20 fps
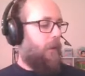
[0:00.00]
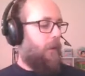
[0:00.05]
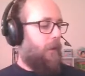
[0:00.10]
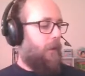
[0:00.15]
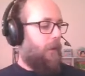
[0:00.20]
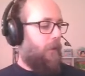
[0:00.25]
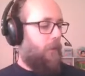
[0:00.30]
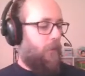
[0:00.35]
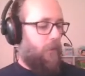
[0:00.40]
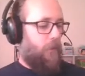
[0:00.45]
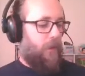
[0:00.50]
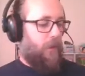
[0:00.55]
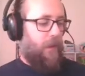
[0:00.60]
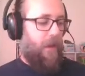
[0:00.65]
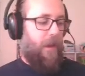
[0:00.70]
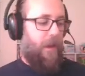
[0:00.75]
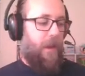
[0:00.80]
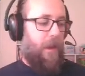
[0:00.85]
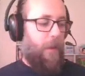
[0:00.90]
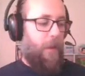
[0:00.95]

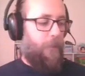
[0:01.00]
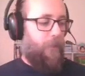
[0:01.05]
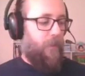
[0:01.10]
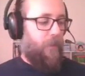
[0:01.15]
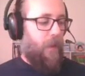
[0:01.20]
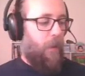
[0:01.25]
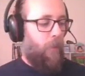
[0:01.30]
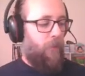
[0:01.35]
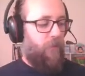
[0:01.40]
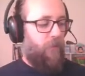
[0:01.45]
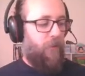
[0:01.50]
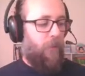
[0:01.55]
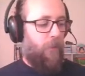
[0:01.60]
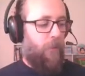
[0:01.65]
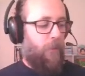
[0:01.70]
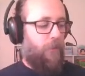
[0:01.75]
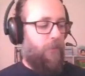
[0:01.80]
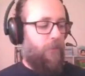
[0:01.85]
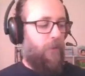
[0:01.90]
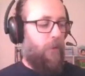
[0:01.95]
Okay, I want you to
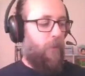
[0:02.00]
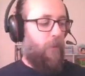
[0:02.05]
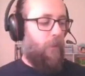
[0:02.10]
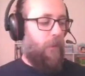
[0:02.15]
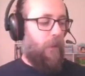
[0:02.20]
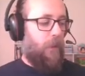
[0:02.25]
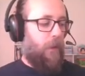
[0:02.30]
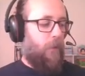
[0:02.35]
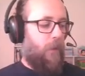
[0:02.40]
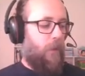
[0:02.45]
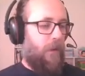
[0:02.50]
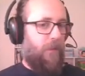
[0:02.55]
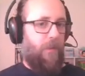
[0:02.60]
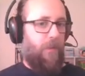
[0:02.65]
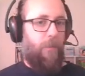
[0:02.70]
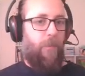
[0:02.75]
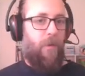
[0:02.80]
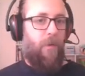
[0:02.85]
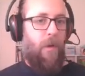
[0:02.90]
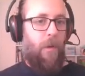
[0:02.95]
review really quick the
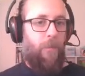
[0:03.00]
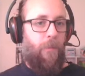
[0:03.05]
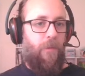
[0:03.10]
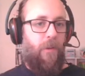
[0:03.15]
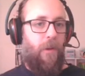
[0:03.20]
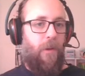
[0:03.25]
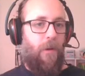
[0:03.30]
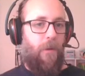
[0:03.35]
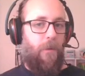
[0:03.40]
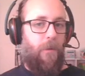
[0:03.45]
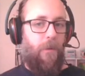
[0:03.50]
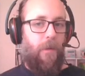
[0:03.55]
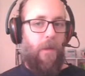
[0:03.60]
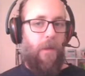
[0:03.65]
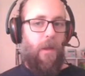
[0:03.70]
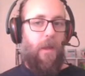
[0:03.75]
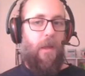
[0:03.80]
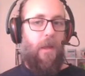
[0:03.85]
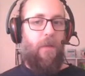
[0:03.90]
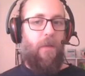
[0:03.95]
prompt here.
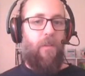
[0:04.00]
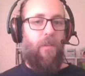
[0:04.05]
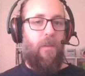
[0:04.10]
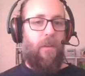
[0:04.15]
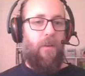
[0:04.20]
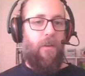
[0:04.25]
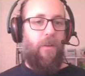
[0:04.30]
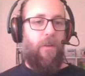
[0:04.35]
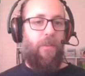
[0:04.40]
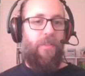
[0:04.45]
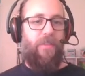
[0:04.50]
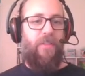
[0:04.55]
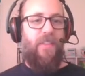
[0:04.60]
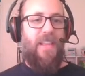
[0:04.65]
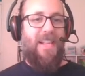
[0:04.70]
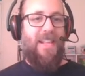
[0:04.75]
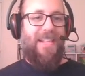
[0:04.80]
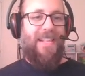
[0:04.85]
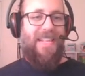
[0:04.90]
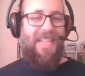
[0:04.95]
And I have a little
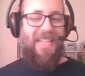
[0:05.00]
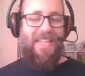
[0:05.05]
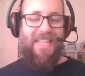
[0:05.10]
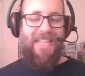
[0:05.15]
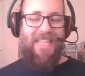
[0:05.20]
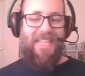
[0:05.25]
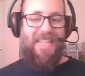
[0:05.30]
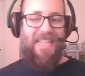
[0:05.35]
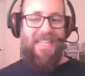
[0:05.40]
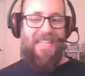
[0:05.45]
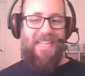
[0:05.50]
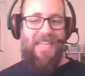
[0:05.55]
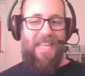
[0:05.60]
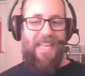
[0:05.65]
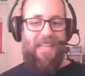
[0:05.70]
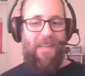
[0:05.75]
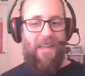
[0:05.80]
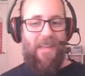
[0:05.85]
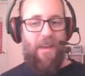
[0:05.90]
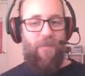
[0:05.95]
thesis,
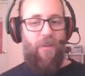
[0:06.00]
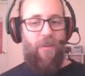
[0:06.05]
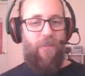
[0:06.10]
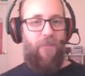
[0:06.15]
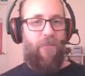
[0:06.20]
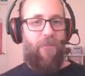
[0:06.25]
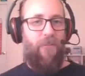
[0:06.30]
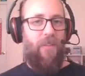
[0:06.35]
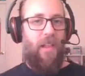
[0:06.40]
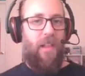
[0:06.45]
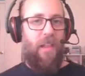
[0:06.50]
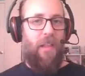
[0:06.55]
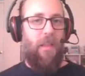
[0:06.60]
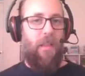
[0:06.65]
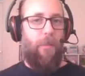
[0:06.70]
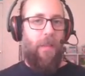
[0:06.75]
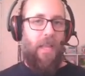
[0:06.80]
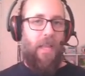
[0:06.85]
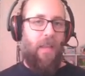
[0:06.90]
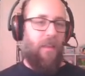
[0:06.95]
kind of a
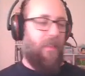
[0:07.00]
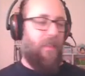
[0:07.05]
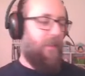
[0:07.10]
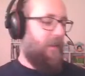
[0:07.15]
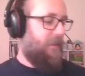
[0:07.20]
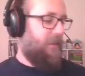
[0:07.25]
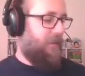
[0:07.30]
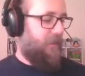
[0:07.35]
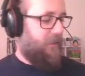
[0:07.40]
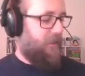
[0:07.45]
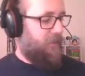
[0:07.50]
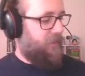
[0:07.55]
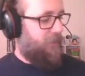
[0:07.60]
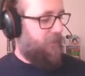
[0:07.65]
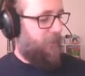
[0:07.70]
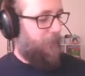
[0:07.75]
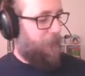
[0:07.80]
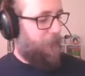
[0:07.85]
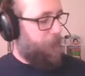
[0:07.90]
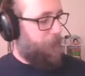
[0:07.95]
fill-in-the-blank thesis.
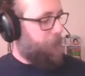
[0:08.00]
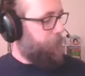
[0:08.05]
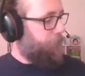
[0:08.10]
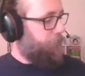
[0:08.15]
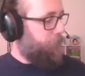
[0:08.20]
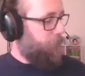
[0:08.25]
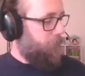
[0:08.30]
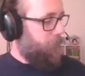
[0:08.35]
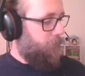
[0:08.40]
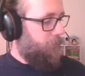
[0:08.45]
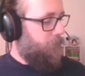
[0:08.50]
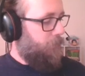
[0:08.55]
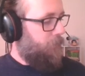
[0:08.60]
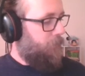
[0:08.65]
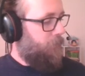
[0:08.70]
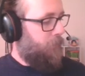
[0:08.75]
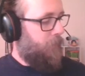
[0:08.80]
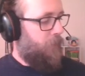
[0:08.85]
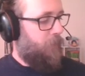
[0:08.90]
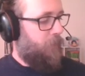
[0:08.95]

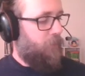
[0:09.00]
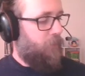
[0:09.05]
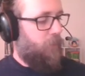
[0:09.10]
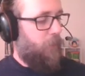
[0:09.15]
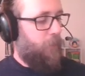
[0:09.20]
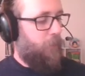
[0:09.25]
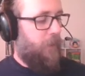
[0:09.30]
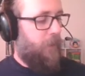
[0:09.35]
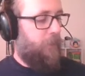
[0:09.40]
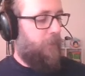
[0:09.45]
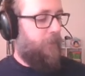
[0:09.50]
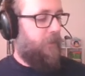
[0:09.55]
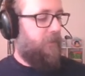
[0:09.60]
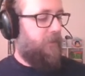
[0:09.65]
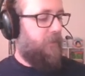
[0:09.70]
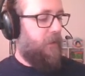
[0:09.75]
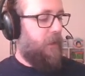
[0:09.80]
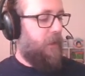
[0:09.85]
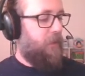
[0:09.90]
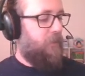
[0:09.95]
So our prompt is
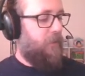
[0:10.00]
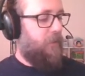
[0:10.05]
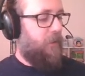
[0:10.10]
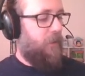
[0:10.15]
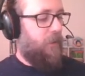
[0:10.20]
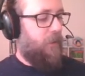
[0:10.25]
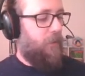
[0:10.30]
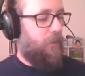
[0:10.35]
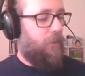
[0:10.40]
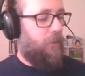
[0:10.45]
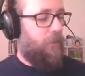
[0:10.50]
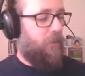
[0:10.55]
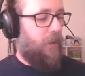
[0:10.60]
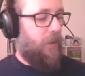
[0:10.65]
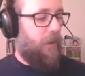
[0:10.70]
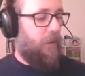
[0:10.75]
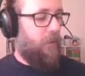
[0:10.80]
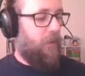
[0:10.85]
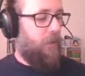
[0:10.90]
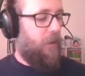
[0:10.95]
Langston Hughes
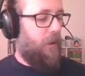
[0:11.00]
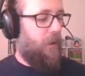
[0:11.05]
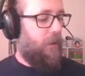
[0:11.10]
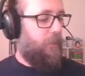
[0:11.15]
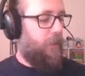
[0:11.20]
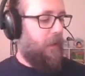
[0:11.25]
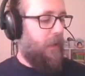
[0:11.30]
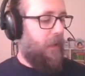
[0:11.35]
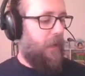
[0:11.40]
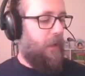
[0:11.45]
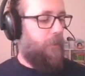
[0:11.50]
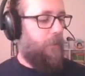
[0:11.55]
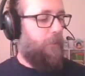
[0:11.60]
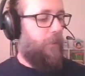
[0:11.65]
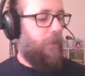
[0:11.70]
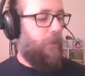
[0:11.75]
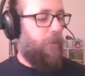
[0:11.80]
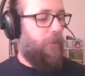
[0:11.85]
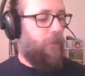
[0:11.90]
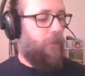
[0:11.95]
and Claude McKay
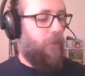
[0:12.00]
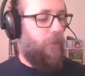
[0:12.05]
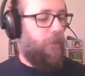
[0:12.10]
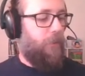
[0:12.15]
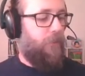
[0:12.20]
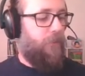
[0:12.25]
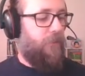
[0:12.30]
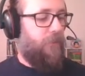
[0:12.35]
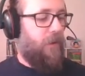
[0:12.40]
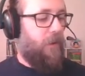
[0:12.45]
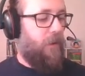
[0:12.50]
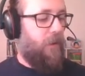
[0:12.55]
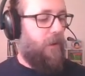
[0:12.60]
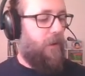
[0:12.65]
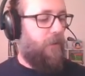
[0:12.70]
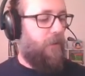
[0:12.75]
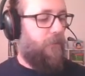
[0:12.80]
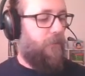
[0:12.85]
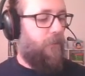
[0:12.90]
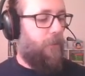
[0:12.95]
both wrote very
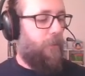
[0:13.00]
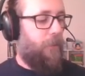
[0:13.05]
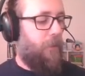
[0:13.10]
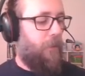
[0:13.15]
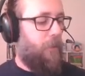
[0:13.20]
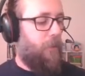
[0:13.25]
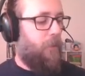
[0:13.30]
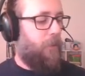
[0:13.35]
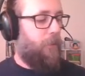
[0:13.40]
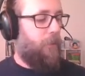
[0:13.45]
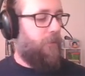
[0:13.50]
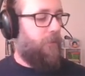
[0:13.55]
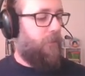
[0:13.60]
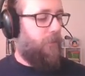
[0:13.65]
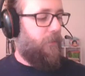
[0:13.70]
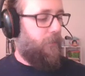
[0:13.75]
different poems